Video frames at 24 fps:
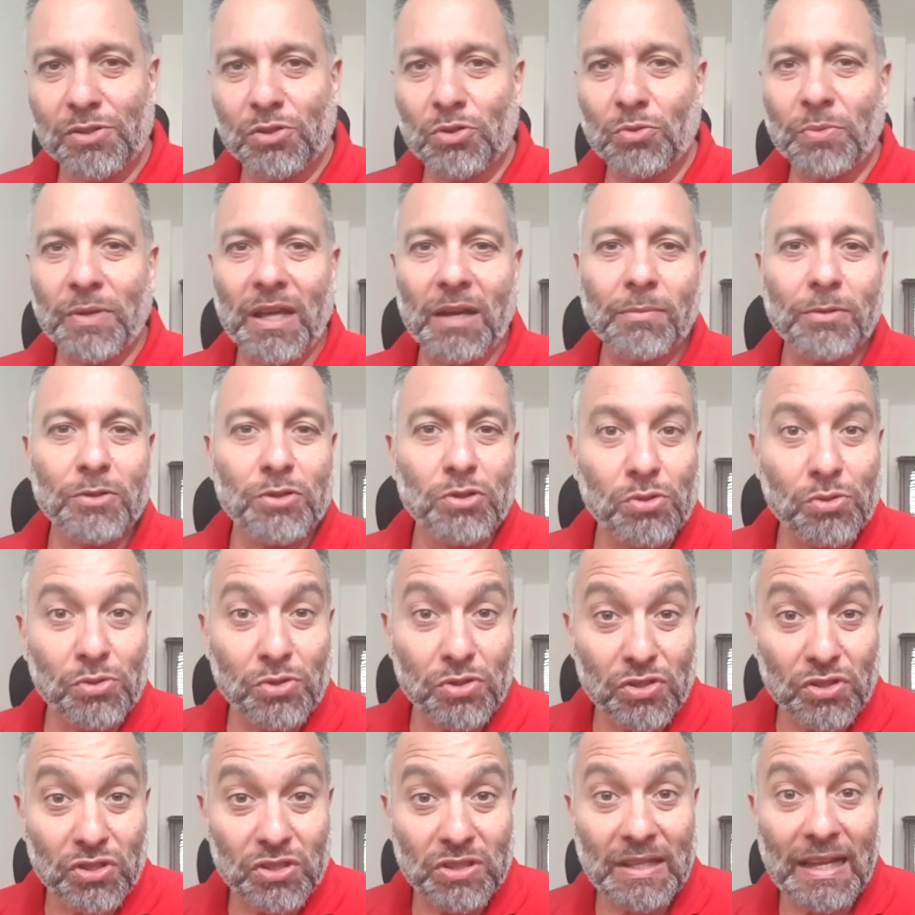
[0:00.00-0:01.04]
to be able to
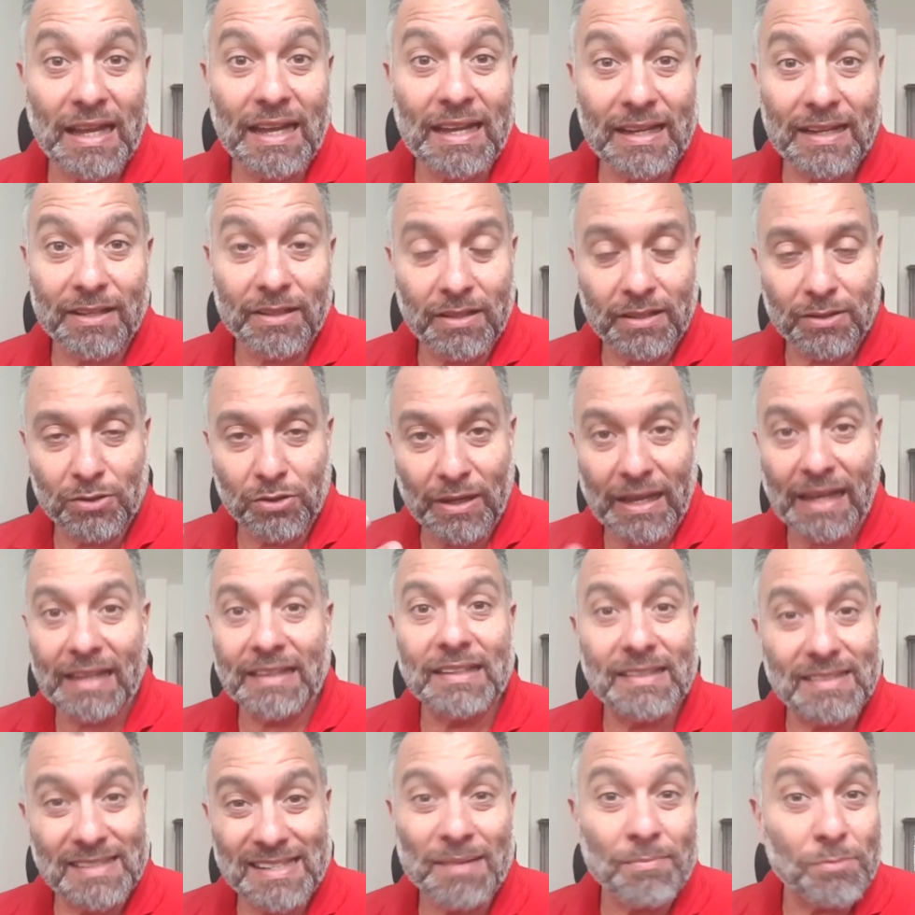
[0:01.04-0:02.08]
stay, to get
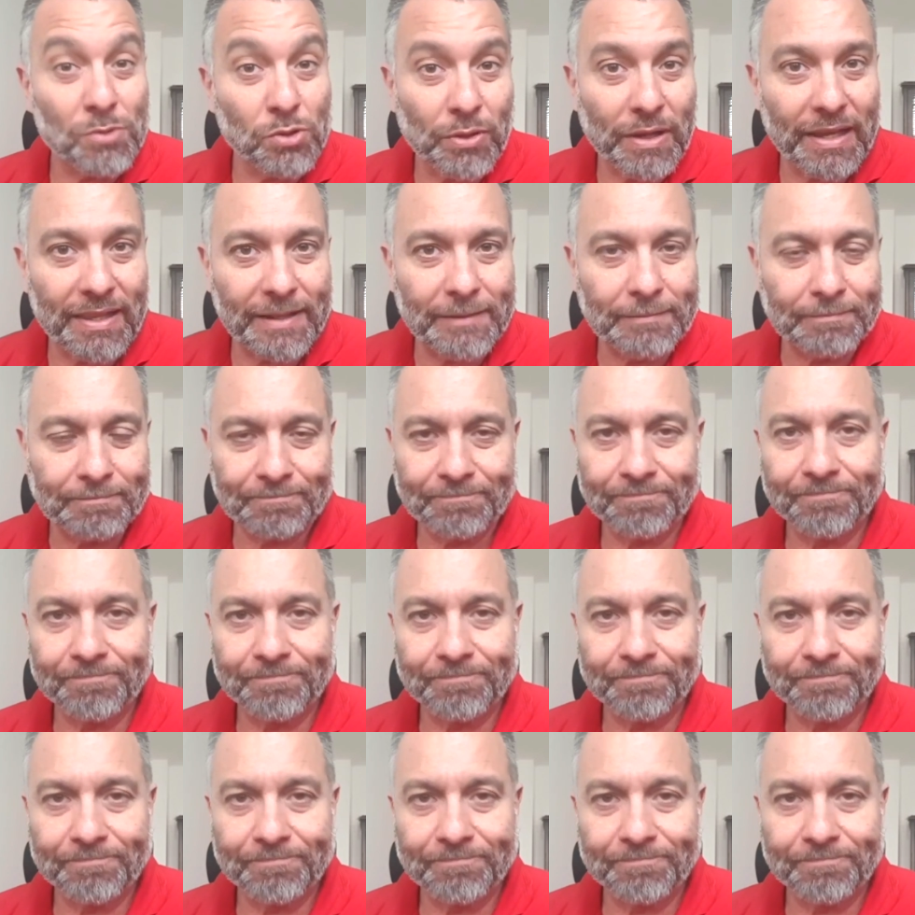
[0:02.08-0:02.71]
the team together